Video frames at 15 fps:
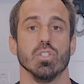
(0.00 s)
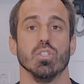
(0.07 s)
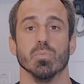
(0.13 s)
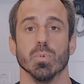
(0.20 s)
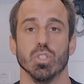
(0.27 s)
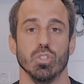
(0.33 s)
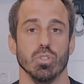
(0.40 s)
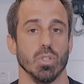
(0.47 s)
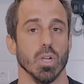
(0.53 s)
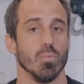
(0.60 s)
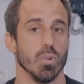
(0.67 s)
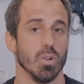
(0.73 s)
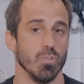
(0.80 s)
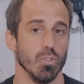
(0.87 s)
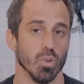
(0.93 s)
too much. You get
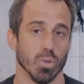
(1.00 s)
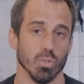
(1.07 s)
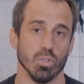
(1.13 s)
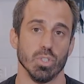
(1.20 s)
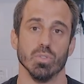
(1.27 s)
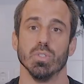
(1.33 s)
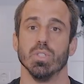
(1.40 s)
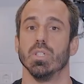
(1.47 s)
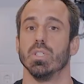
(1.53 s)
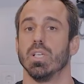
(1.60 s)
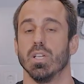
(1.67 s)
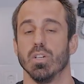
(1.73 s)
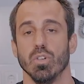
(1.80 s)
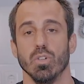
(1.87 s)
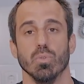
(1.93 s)
rid of your old unit,
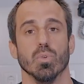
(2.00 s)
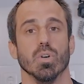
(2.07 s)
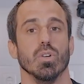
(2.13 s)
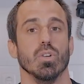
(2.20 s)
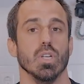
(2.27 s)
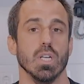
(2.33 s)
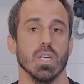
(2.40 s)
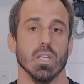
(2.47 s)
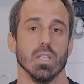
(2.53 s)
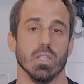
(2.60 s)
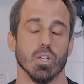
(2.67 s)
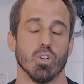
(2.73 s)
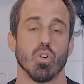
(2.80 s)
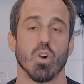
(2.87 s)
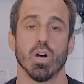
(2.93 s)
get a new one.
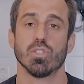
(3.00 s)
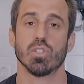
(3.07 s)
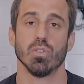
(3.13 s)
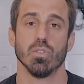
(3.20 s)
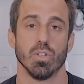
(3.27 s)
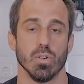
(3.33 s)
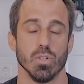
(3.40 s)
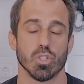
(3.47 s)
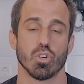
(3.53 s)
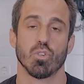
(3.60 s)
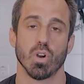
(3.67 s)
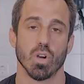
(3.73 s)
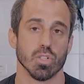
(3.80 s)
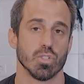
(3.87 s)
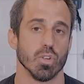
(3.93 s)
There is
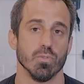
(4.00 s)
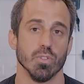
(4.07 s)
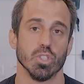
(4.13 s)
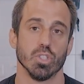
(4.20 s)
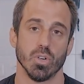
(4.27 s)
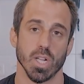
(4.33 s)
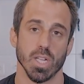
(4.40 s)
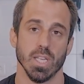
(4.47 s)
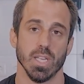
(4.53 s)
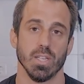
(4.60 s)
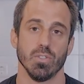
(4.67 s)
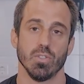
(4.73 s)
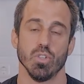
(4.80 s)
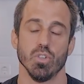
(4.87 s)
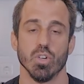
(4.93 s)
crossover
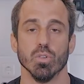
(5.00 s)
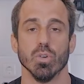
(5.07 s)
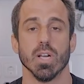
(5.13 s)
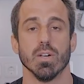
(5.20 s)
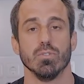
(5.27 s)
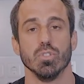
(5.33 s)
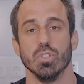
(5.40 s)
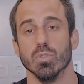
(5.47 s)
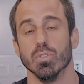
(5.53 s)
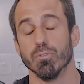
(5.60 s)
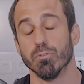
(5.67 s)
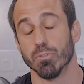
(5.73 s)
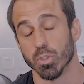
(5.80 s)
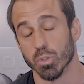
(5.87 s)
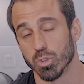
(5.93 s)
training, so you don't have to do the
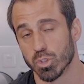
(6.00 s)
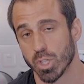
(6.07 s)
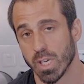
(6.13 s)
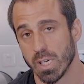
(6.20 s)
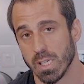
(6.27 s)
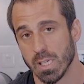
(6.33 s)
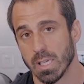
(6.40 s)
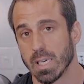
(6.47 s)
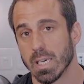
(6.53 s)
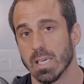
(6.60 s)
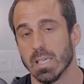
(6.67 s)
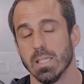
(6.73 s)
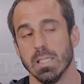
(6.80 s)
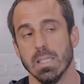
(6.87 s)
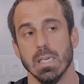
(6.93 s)
full training
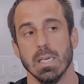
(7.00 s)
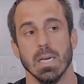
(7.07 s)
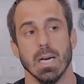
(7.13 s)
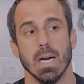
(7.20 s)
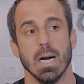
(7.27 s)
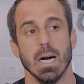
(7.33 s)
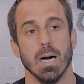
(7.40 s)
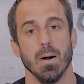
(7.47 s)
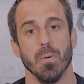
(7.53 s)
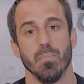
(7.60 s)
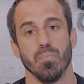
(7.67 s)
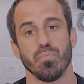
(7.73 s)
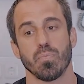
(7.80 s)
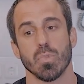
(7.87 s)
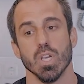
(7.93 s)
again.
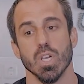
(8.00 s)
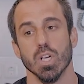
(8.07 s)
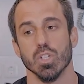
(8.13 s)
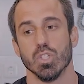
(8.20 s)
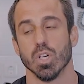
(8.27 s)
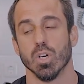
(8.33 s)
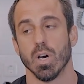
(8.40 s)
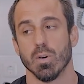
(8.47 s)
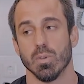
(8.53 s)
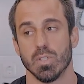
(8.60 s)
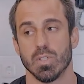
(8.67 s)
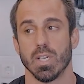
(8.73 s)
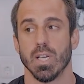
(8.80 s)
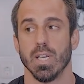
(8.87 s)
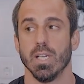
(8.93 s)
So I would
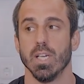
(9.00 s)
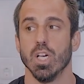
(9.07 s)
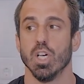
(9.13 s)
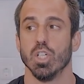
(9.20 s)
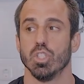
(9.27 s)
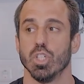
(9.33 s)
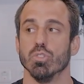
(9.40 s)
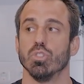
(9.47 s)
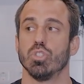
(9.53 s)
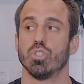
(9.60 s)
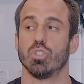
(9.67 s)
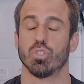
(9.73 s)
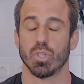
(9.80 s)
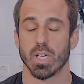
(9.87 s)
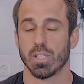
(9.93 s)
say don't
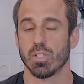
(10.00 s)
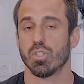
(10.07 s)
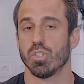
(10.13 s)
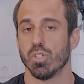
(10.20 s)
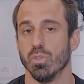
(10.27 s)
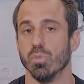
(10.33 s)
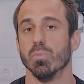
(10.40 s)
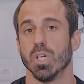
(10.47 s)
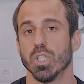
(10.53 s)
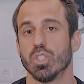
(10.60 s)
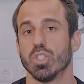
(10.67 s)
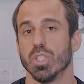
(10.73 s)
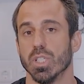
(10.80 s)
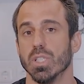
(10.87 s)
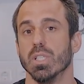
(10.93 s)
stress too
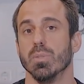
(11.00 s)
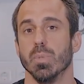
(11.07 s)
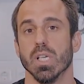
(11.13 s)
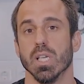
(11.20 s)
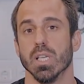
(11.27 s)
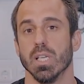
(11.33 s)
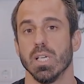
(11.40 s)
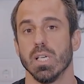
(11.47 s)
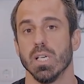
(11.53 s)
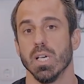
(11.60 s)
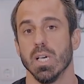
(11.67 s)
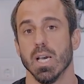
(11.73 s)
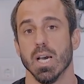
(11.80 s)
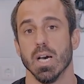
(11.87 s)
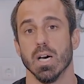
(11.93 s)
much in the beginning.
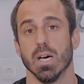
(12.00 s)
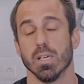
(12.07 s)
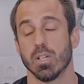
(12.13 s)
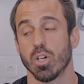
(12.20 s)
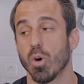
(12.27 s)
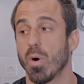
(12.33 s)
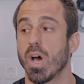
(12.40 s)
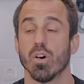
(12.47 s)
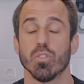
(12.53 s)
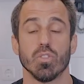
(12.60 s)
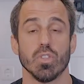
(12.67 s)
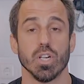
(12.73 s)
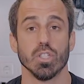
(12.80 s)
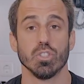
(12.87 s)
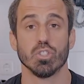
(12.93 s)
Go out
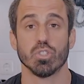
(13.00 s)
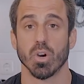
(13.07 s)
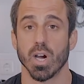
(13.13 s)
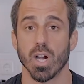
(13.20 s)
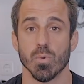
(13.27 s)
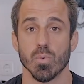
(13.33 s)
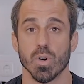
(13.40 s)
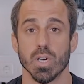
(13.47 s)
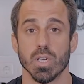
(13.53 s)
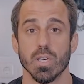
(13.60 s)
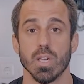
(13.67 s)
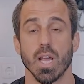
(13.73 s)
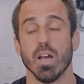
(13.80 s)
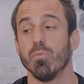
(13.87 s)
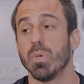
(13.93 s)
there, try
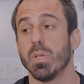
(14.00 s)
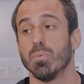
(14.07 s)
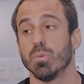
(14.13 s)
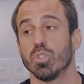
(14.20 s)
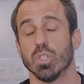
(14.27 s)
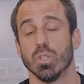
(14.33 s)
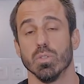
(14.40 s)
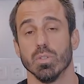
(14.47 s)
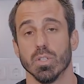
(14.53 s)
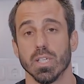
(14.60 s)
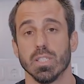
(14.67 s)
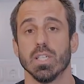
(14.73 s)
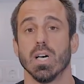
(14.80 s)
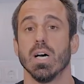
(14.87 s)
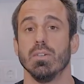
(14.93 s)
one, have people show,
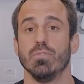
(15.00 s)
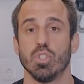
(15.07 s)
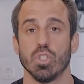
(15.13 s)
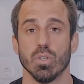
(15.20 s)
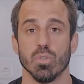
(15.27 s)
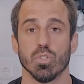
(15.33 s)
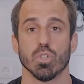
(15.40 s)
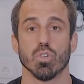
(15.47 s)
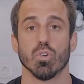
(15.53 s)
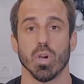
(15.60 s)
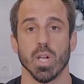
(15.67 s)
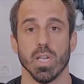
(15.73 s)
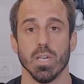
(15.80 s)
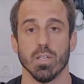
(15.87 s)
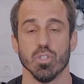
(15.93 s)
like dive shows are
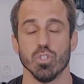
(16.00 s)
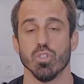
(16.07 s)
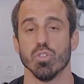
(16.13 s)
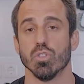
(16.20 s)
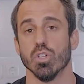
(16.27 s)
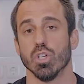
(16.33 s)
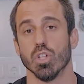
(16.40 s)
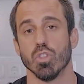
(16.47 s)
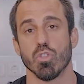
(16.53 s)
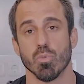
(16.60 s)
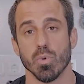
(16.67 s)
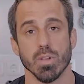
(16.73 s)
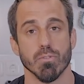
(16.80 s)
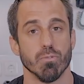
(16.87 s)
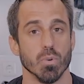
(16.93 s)
great because you can look at
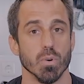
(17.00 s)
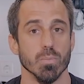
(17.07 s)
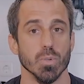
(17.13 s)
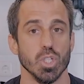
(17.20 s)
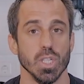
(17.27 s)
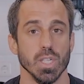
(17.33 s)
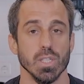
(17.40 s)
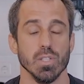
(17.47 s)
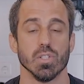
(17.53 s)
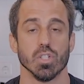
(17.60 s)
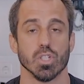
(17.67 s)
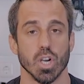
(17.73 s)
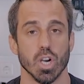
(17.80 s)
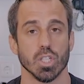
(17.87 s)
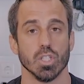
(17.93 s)
3-4 machines
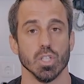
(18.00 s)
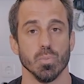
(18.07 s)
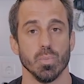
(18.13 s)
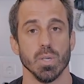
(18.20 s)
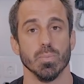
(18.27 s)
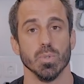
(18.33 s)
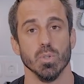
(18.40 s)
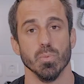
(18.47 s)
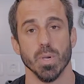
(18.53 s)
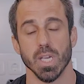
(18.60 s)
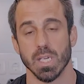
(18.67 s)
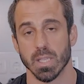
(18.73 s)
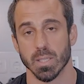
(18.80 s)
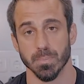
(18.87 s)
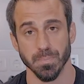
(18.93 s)
and talk to the people who
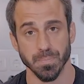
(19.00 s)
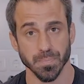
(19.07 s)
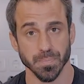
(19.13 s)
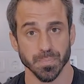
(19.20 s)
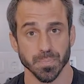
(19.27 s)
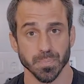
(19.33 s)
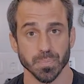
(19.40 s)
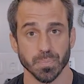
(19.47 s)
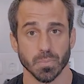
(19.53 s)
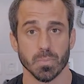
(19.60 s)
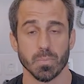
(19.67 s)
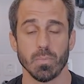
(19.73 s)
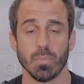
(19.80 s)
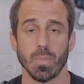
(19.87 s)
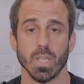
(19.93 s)
make them.
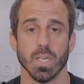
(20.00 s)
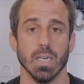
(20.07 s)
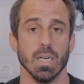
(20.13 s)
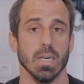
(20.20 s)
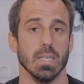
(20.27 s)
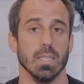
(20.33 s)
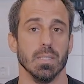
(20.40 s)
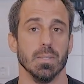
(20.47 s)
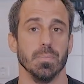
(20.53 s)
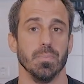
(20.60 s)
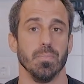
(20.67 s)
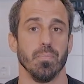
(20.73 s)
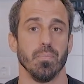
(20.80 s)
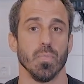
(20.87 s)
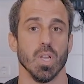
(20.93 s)

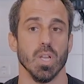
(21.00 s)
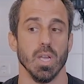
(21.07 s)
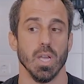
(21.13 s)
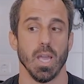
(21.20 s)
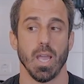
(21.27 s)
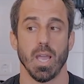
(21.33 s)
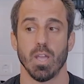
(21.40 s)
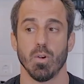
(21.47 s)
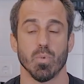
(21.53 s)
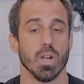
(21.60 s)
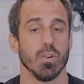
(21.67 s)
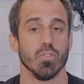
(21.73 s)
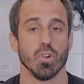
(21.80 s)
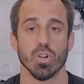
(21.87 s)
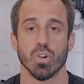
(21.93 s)
And
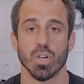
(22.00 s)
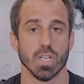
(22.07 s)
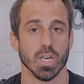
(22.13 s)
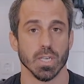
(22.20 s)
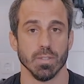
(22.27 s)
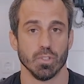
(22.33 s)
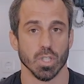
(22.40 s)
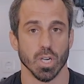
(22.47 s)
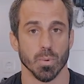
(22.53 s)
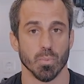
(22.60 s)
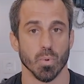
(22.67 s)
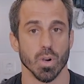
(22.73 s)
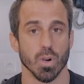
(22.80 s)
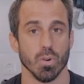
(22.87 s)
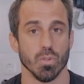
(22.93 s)
whenever you're in a dive shop
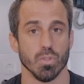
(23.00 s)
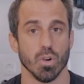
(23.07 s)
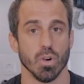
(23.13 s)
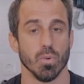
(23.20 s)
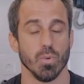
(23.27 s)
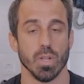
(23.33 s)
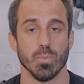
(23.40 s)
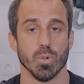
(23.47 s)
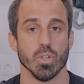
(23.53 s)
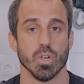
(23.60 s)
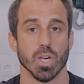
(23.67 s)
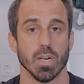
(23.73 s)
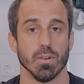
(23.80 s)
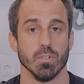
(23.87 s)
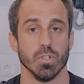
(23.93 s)
where there are rebreather
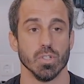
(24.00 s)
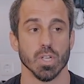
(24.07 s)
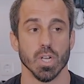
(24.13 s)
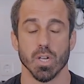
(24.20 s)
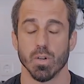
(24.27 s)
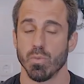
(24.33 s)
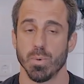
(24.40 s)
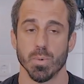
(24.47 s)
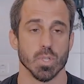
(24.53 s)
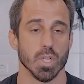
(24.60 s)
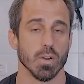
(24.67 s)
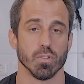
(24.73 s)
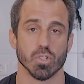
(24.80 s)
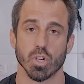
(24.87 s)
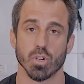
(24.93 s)
divers
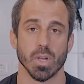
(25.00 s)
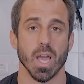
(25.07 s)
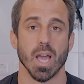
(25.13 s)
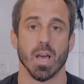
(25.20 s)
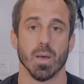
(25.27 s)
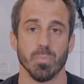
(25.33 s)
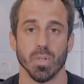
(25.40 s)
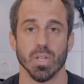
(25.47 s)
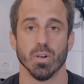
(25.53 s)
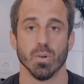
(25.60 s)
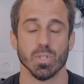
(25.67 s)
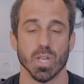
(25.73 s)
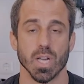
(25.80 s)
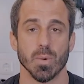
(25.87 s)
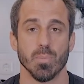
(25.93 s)
are
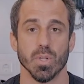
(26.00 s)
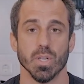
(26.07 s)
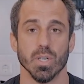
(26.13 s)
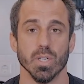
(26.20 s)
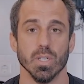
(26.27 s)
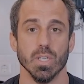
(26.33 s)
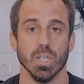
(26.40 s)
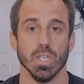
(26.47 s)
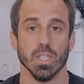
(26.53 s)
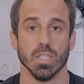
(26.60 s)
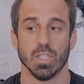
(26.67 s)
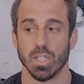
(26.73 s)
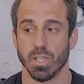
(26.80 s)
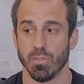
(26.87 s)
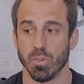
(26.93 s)
always happy to
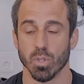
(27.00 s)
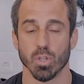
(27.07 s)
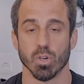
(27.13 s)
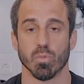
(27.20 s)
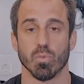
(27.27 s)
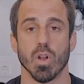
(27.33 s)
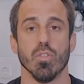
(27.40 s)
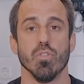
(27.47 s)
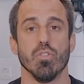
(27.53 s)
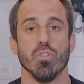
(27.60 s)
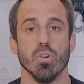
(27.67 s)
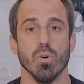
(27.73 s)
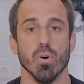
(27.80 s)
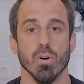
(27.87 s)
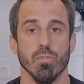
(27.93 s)
give you a little run
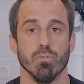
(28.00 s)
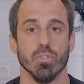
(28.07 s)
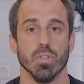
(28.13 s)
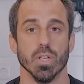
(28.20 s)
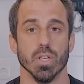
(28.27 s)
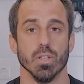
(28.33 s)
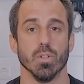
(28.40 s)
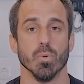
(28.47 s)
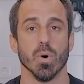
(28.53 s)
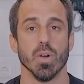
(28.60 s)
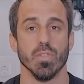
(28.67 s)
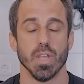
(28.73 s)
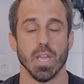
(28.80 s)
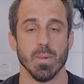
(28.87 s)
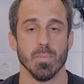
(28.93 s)
through of the
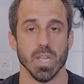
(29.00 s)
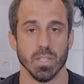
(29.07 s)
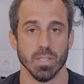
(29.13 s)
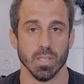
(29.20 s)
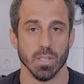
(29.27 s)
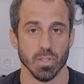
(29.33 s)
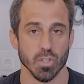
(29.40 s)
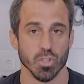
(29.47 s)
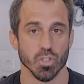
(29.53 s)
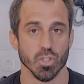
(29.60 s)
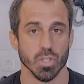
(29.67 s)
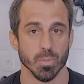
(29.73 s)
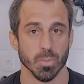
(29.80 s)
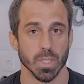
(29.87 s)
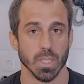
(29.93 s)
one they made the
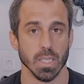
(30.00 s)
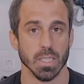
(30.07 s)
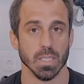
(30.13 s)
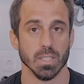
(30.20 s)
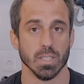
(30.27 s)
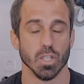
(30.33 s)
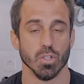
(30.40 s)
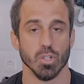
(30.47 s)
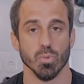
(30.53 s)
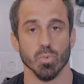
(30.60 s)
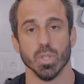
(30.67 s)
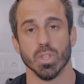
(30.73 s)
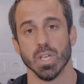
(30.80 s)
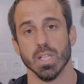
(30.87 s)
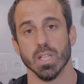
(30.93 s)
decision to buy and tell you
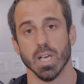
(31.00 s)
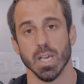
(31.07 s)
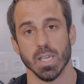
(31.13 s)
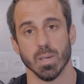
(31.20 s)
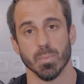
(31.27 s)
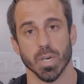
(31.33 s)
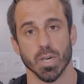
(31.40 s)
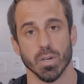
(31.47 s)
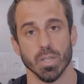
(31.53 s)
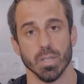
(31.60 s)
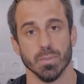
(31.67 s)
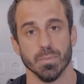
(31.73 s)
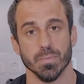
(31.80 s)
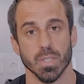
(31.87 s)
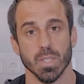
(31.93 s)
what they like about it.
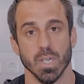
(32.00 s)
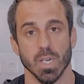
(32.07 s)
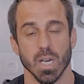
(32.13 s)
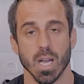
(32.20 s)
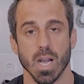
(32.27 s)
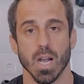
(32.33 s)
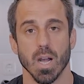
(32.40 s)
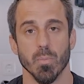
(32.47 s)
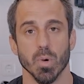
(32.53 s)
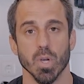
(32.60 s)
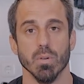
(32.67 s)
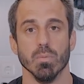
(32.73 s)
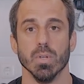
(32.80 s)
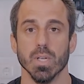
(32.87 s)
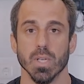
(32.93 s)

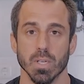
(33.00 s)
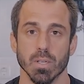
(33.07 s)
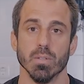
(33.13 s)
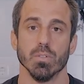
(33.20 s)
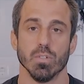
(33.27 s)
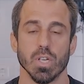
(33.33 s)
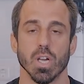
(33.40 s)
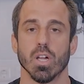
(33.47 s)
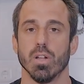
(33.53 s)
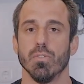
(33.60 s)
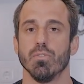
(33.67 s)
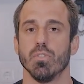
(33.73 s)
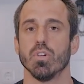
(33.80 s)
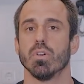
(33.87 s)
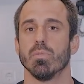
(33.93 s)
But if you're
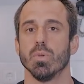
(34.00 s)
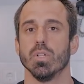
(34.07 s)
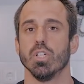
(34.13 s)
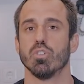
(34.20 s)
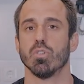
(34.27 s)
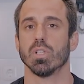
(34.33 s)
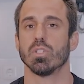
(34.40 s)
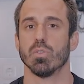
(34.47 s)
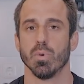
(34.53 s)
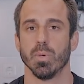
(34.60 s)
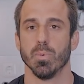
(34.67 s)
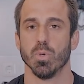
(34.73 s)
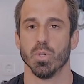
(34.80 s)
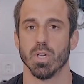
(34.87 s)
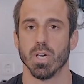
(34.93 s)
going to really trust a
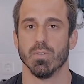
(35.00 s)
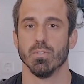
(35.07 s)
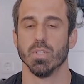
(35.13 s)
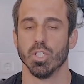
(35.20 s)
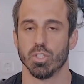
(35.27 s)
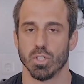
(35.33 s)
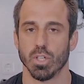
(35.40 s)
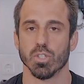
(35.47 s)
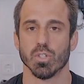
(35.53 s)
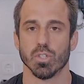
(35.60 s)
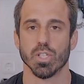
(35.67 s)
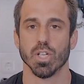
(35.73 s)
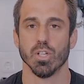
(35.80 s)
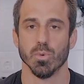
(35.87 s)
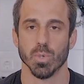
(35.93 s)
rebreather diver, they should also
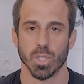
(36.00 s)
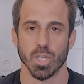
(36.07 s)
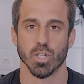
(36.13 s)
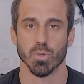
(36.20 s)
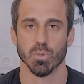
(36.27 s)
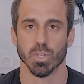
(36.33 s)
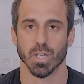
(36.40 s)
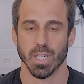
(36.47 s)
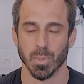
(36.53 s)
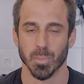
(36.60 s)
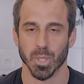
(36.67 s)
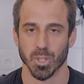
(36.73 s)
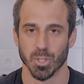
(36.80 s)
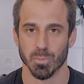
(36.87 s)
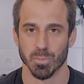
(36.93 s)
tell you what they don't like about their